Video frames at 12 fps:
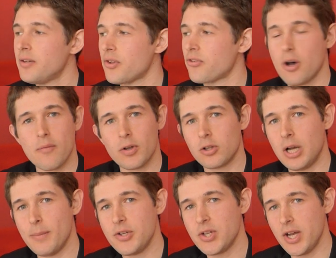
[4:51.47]
to solve the
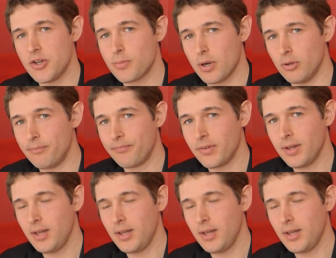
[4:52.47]
climate change problem.